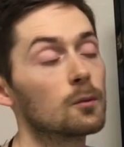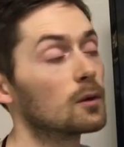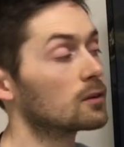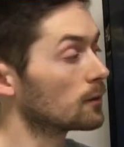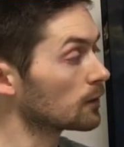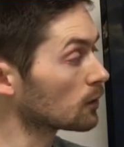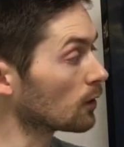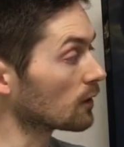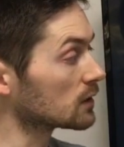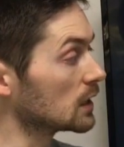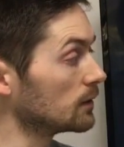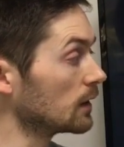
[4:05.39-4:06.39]
whereas if they've got
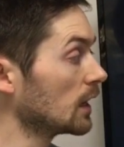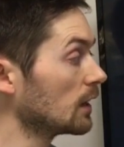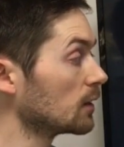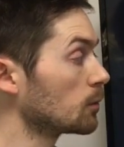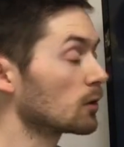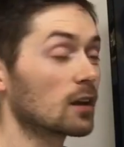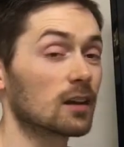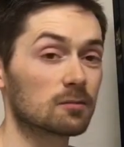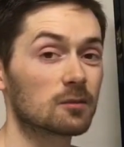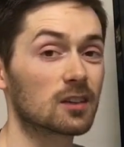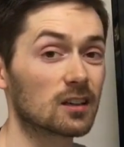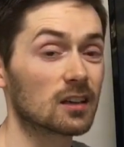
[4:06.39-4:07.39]
the TV here, it's probably going
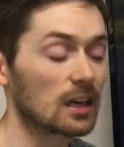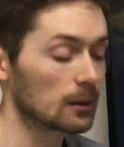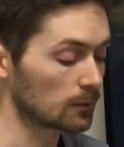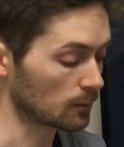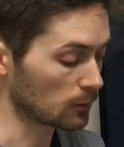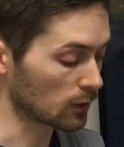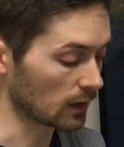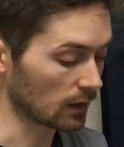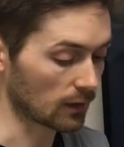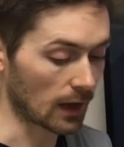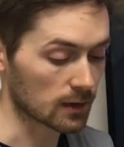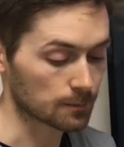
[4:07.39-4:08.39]
to keep them looking
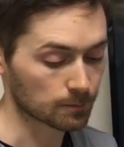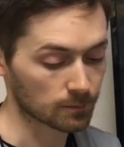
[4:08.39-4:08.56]
at that.